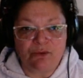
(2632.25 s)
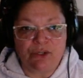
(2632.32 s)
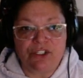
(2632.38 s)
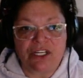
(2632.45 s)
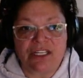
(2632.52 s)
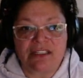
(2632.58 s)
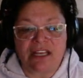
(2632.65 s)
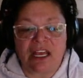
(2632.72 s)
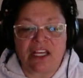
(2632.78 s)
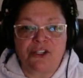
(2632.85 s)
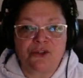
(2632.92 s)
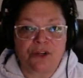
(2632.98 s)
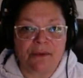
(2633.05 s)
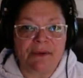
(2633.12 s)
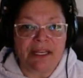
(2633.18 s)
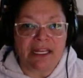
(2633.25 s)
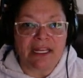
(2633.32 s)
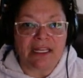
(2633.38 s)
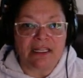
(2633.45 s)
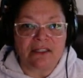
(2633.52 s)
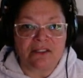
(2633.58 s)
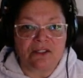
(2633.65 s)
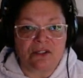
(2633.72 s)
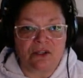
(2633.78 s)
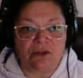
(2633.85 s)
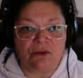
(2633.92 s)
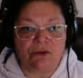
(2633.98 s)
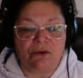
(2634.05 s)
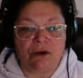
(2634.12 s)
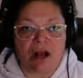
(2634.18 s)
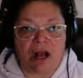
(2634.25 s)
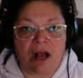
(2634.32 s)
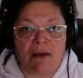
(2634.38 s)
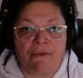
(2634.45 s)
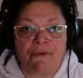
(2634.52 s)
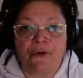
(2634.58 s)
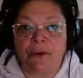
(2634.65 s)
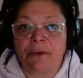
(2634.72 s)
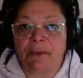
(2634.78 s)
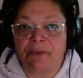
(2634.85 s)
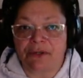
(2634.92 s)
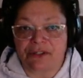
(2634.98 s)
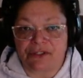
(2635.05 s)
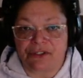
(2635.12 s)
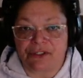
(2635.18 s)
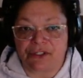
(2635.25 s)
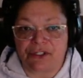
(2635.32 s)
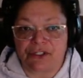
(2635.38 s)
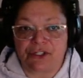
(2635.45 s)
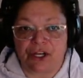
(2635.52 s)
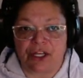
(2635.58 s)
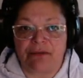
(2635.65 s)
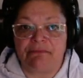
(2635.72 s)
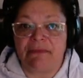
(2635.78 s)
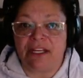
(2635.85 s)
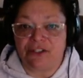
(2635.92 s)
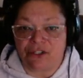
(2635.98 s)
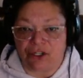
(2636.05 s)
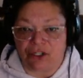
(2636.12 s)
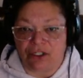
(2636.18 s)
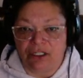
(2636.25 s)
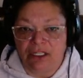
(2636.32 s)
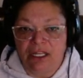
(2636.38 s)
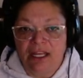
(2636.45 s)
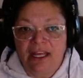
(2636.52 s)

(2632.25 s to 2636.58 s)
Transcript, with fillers: which is attributed to um, former prisoner John Mitchel.